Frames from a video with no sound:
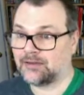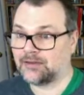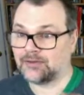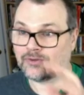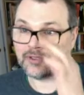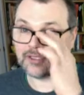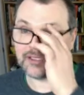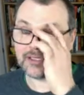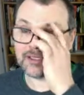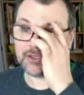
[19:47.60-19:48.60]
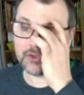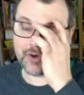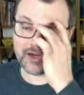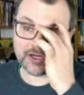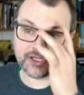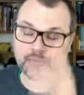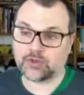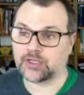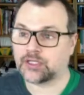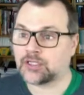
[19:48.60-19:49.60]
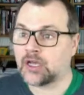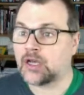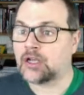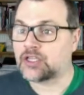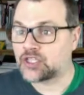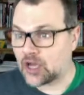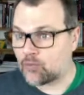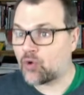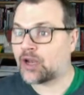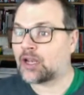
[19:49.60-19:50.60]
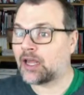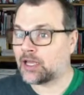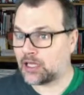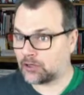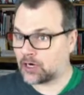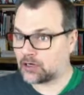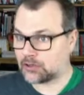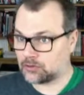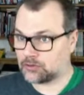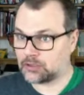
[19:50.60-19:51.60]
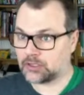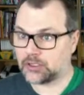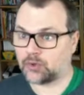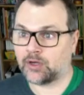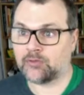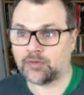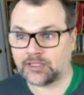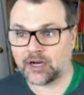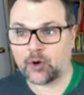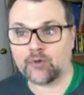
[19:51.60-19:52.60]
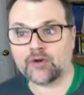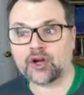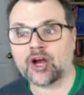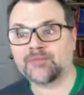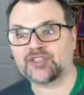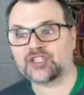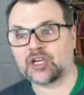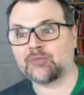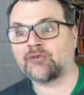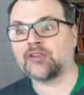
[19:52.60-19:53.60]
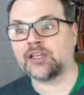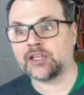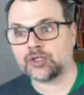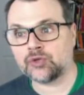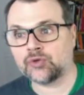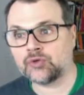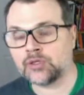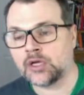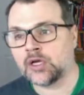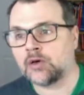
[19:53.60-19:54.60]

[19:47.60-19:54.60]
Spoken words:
So this is a strategy which is somewhat like hierarchical clustering, but that overcomes some of the issues.